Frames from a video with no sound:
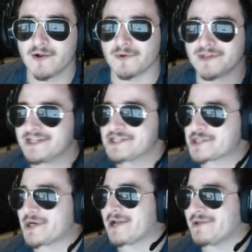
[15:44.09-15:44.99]
Well, look at this
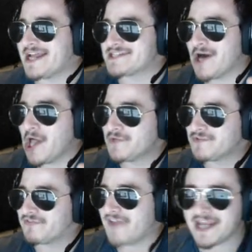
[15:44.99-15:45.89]
triangle. It has all of the
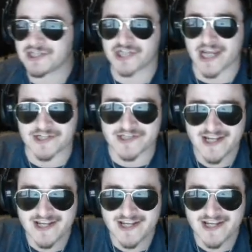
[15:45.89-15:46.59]
phase changes,